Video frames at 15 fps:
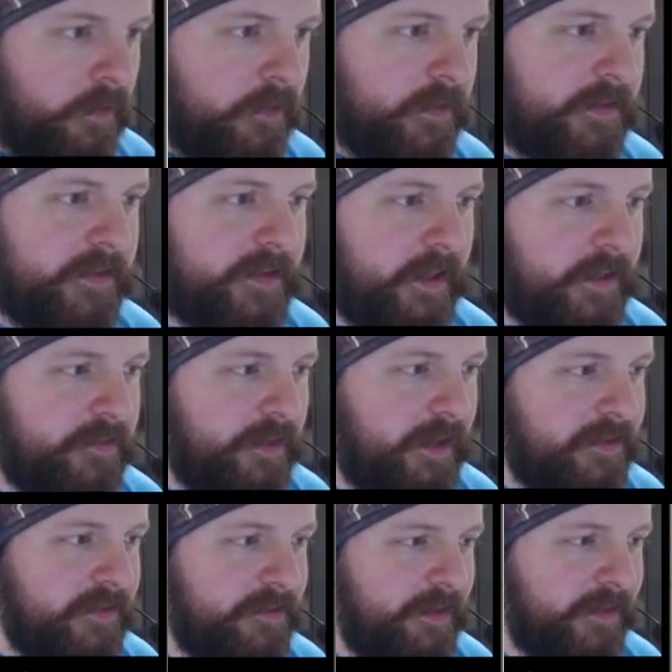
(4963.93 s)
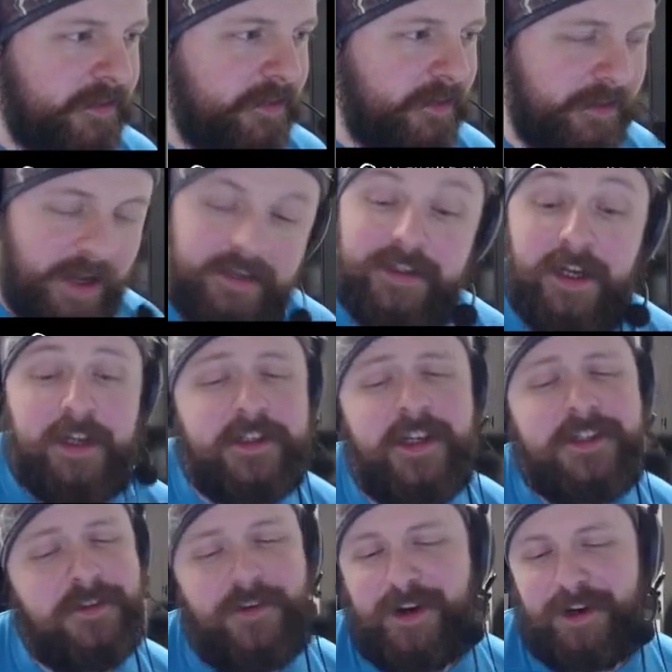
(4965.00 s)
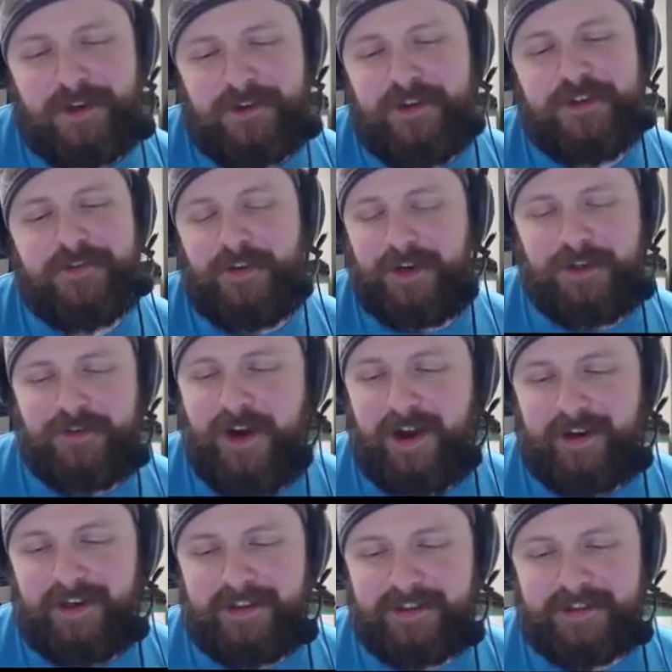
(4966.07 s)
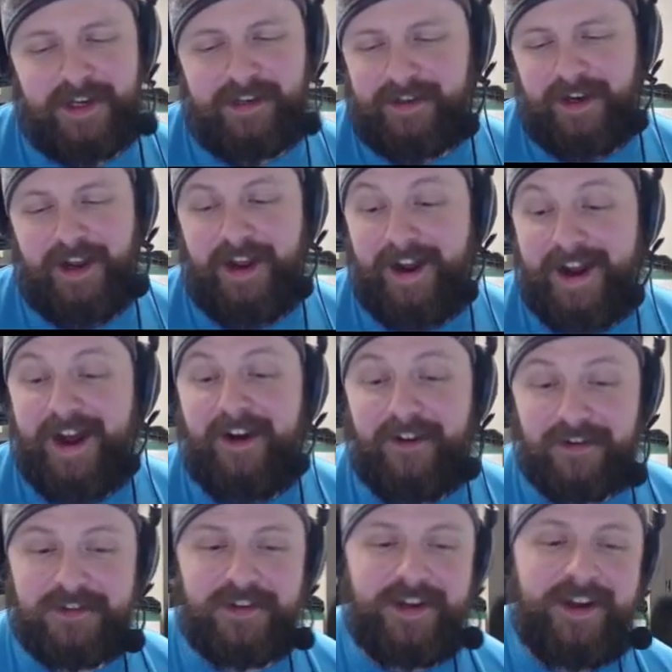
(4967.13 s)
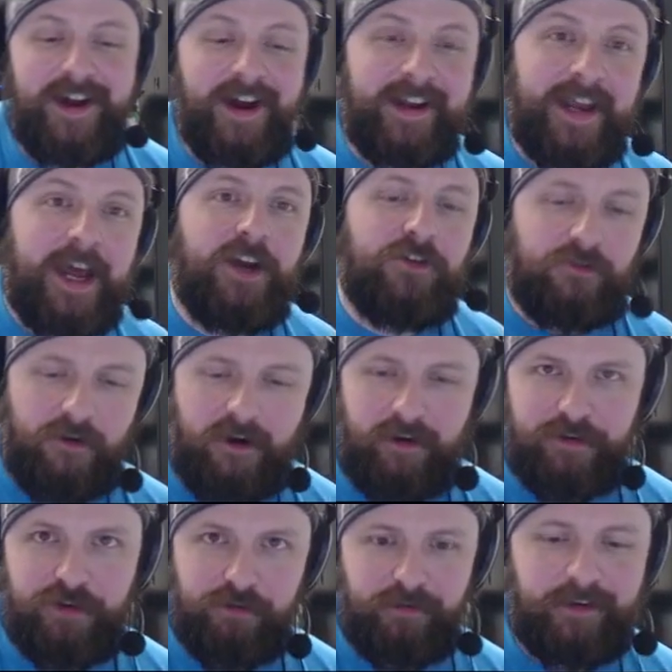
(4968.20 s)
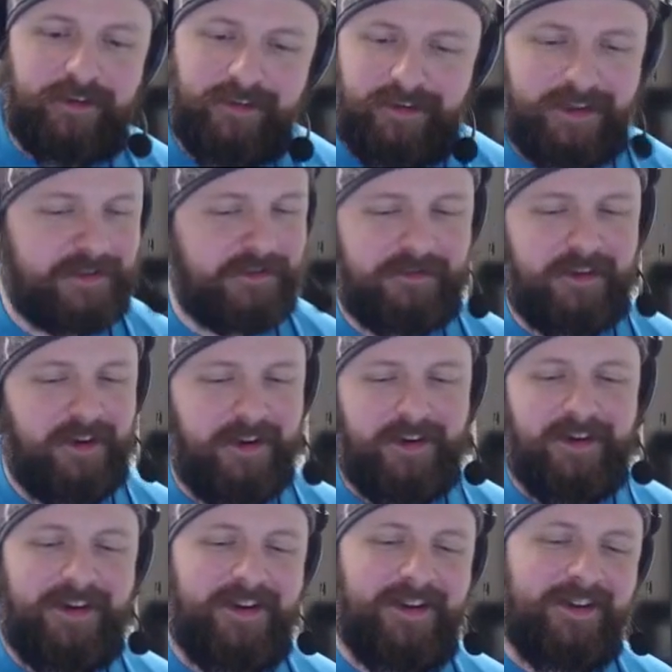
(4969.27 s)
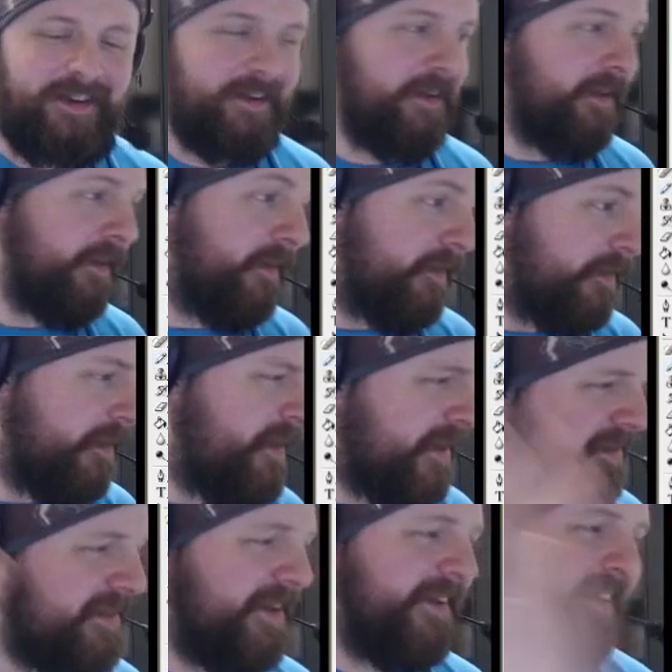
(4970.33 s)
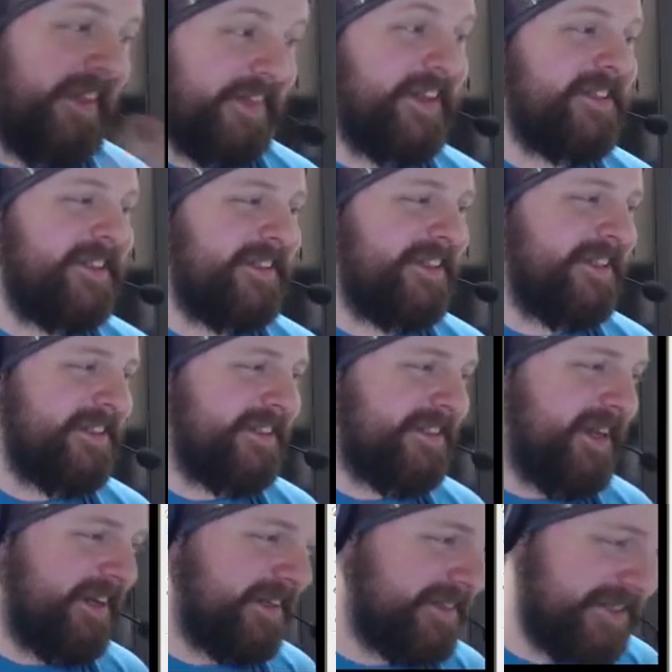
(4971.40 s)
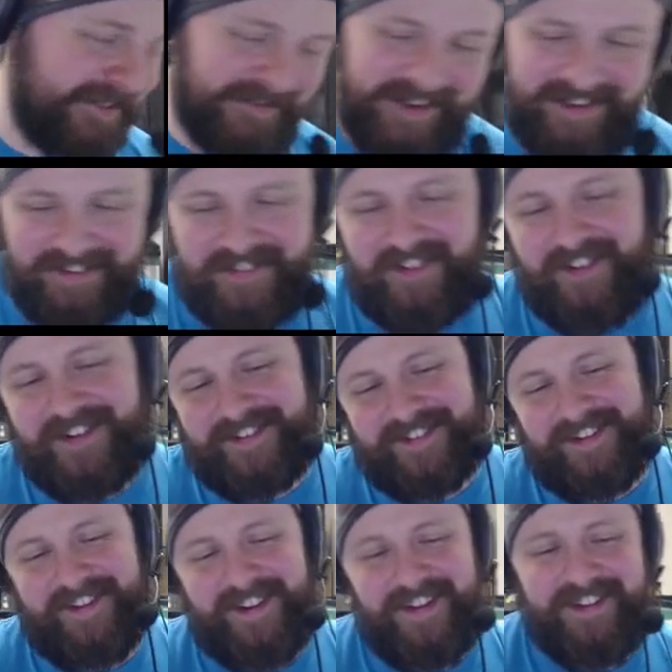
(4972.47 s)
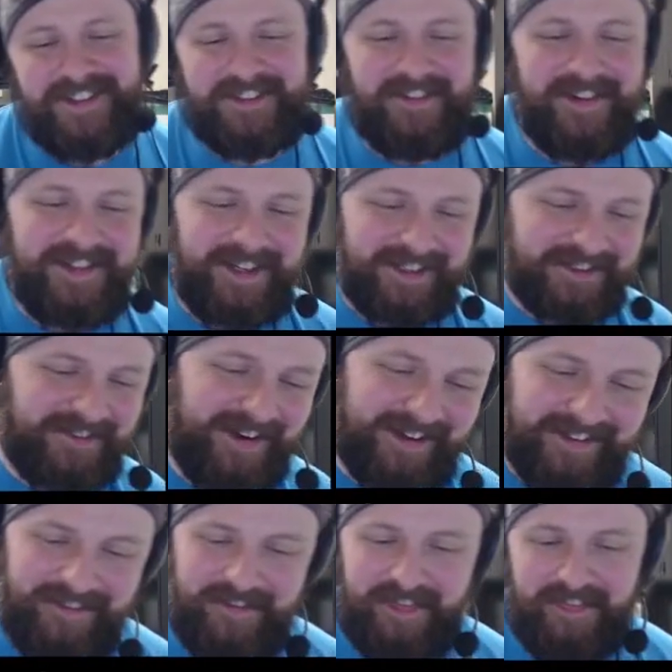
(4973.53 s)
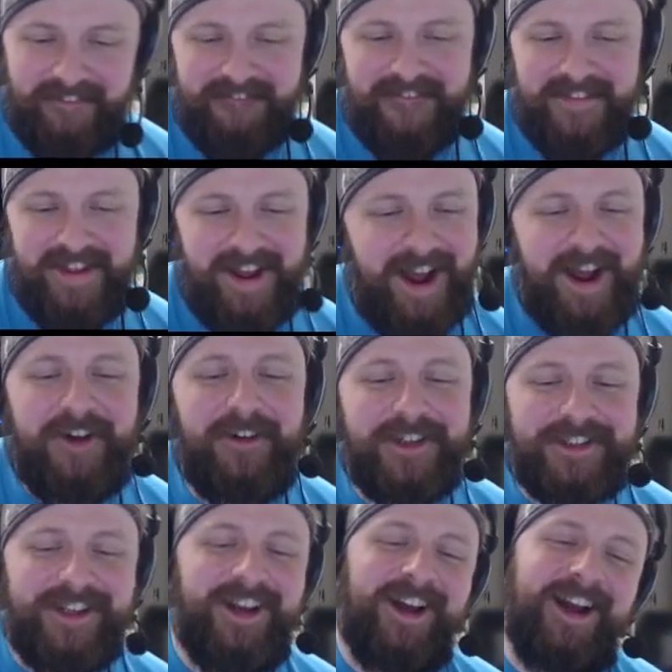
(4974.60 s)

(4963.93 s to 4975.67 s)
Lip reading: This TEDx track is great, though. Yes, it is. It's a very good track. It just like I honestly I can't draw to it. It's yes. This is TEDx as well, of course. This is a great TEDx track. I always